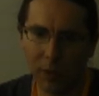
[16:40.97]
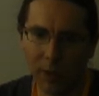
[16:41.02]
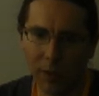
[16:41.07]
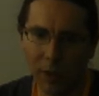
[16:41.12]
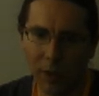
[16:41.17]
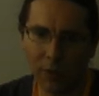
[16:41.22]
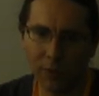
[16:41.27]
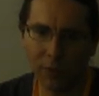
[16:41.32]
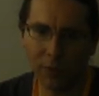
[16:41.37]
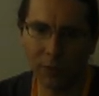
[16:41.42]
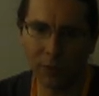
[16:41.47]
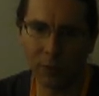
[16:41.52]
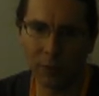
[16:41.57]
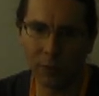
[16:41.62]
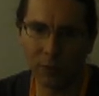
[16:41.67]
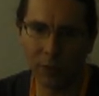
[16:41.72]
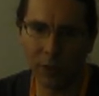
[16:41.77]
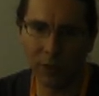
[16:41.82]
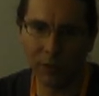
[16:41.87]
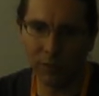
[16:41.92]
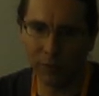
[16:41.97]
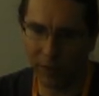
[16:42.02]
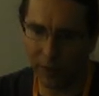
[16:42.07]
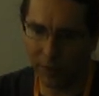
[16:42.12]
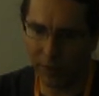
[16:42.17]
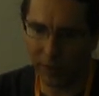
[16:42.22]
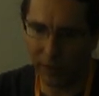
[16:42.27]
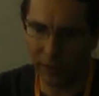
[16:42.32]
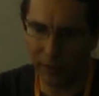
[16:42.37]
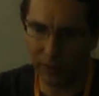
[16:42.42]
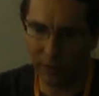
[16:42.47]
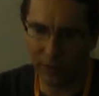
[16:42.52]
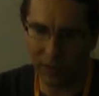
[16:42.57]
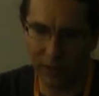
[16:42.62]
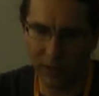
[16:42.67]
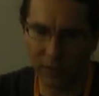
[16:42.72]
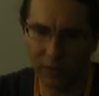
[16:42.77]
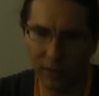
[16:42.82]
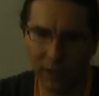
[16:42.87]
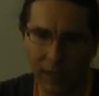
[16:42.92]
we can also do really fun things
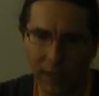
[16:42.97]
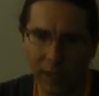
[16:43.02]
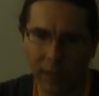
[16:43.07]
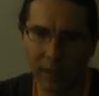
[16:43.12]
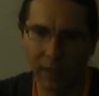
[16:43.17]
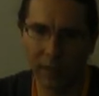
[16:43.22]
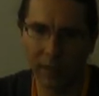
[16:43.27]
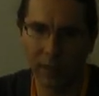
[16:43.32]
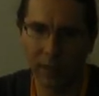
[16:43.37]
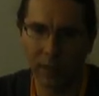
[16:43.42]
like say